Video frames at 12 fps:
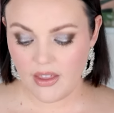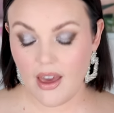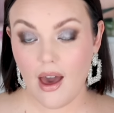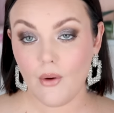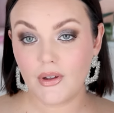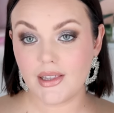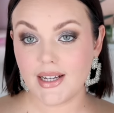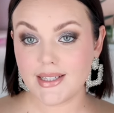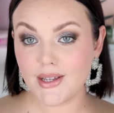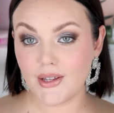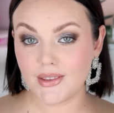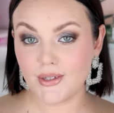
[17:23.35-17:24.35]
The
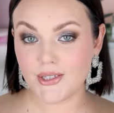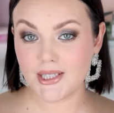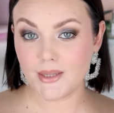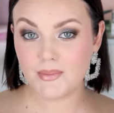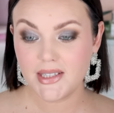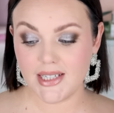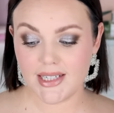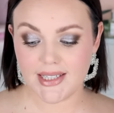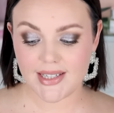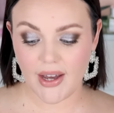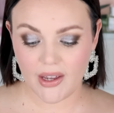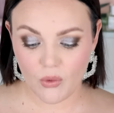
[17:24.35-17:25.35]
Hourglass Unlocked
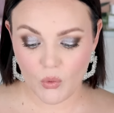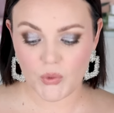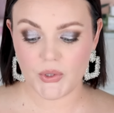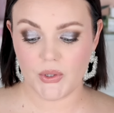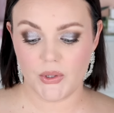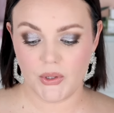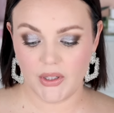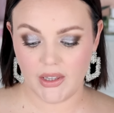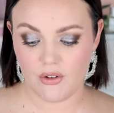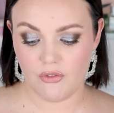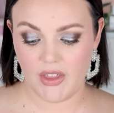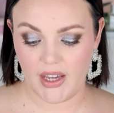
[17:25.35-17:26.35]
lipsticks, I also
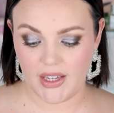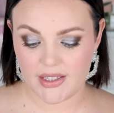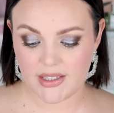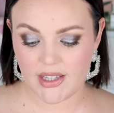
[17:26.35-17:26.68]
love these.